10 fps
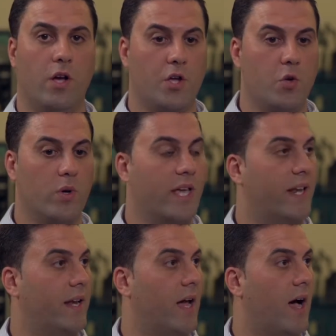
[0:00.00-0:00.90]
you will get
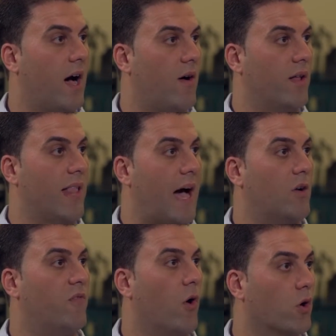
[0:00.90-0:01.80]
a
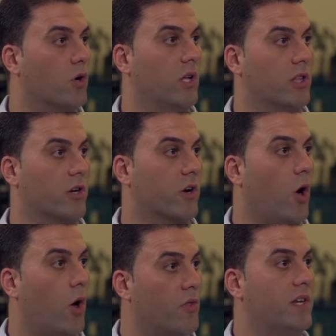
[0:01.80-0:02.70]
loud vocal alert
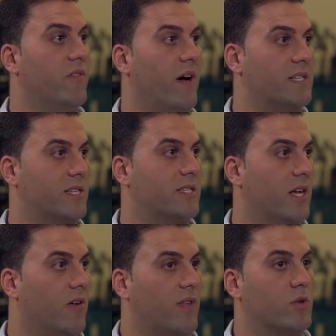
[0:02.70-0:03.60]
on the device
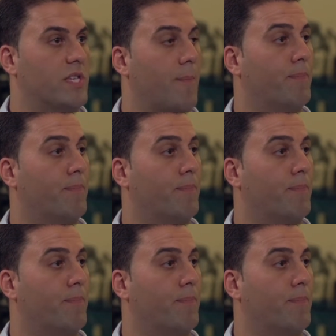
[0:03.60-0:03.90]
itself that will say,